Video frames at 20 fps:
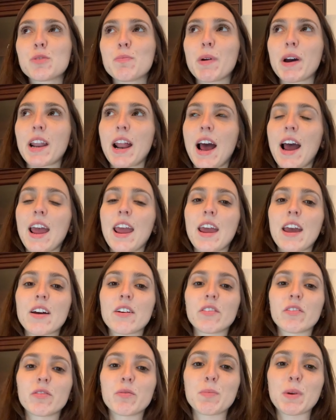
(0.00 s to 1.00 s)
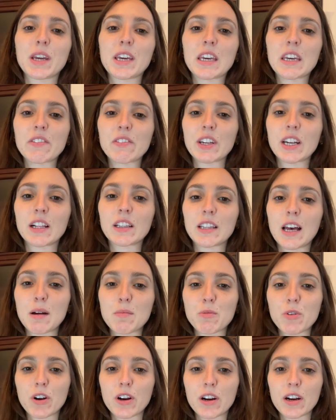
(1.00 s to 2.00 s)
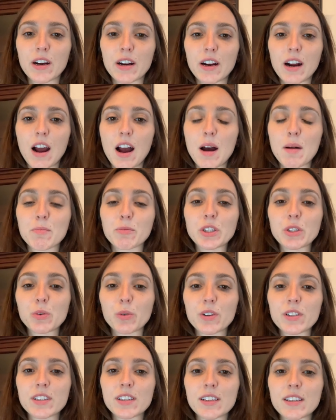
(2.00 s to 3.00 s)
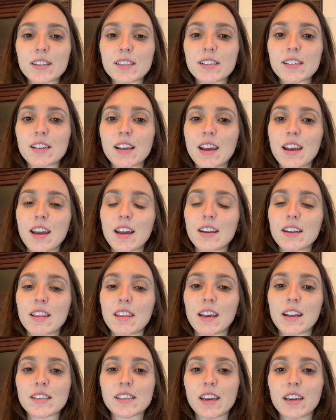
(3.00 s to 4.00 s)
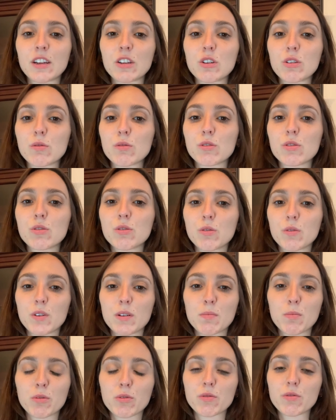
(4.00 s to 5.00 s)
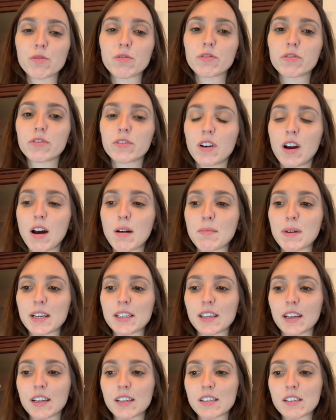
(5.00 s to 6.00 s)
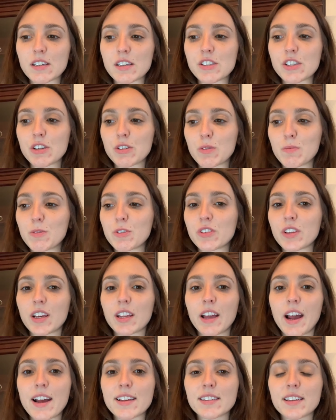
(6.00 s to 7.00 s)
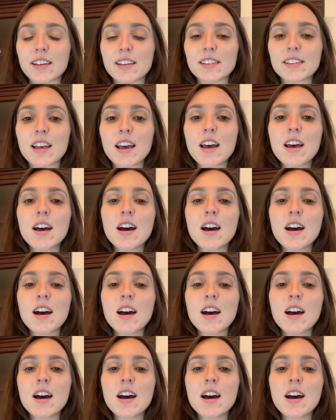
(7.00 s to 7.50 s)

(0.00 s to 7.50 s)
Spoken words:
but I have been given a lot more resources and things I can use to improve my secondary general music classes.